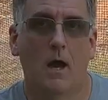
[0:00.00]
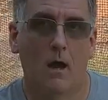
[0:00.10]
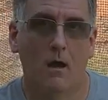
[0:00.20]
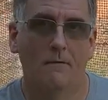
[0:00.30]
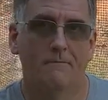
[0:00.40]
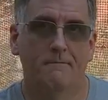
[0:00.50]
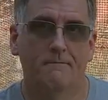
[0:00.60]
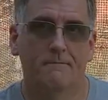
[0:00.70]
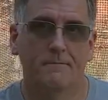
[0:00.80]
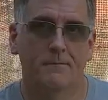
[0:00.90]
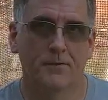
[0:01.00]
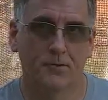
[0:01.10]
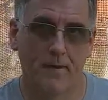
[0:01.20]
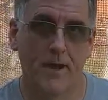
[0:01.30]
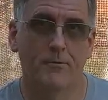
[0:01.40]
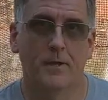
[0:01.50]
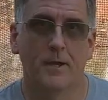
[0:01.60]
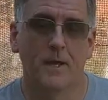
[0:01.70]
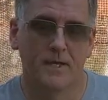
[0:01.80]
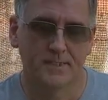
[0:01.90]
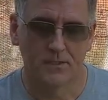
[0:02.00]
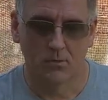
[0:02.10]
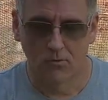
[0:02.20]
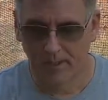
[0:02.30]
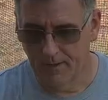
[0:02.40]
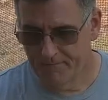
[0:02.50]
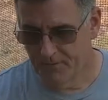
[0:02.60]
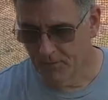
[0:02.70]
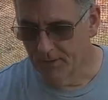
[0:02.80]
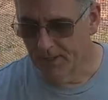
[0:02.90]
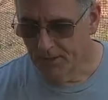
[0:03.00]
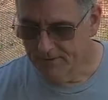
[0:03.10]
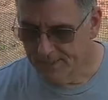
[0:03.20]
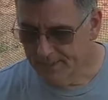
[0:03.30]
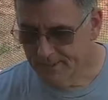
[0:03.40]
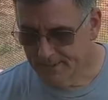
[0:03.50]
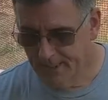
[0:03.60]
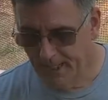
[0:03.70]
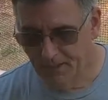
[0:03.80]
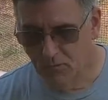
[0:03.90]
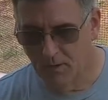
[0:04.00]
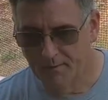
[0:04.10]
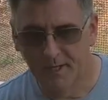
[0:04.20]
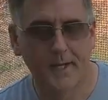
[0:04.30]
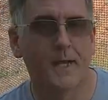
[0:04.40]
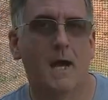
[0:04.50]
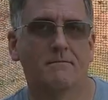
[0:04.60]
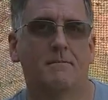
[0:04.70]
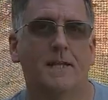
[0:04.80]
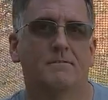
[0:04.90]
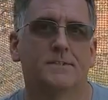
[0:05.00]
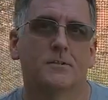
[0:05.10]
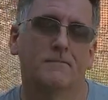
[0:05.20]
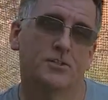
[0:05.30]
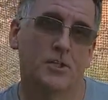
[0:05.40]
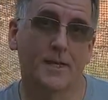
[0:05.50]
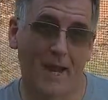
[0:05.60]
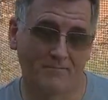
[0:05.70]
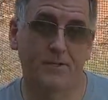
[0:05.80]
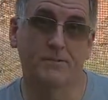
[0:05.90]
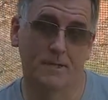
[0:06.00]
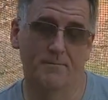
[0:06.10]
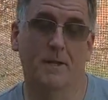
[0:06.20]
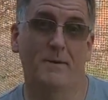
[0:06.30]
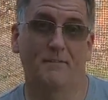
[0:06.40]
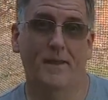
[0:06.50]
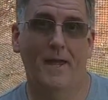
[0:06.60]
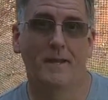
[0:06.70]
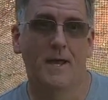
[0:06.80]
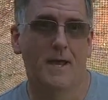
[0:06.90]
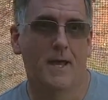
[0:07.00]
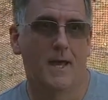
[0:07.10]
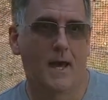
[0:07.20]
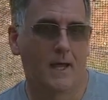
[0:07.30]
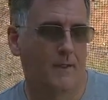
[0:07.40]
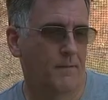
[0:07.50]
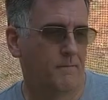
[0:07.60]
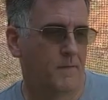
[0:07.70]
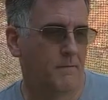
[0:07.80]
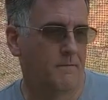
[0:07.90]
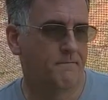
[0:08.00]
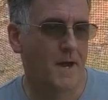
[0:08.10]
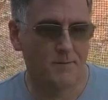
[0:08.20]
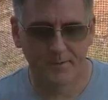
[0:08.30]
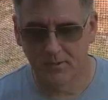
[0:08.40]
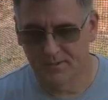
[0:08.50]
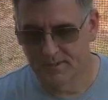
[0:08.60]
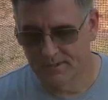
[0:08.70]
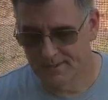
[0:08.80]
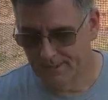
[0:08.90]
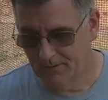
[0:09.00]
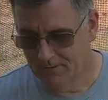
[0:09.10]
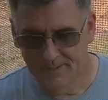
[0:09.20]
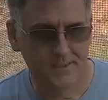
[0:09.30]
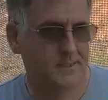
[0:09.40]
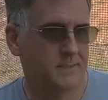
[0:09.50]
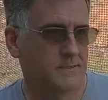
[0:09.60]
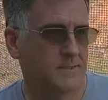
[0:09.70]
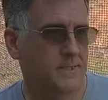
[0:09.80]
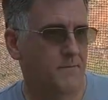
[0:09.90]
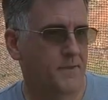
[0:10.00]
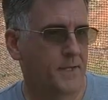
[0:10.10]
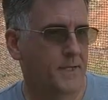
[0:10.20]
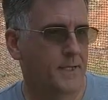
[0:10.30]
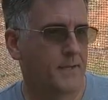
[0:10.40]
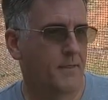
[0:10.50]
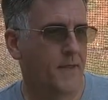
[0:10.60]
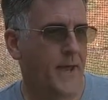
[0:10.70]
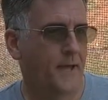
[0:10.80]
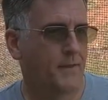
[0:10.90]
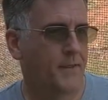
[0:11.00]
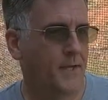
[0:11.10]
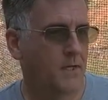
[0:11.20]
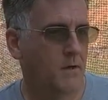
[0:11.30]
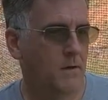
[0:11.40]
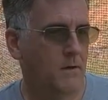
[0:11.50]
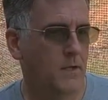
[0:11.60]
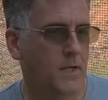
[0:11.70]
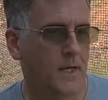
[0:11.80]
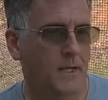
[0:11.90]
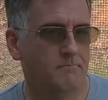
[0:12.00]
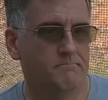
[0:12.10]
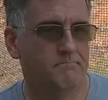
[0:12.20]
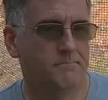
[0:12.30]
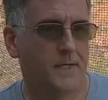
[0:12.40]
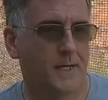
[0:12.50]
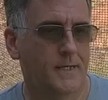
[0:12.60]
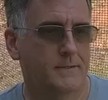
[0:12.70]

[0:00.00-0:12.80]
off the ground. So if you're going to use this and you want to be hitting off of a level surface, you're going to have to do something about that. Fiberbuilt sells something that they call a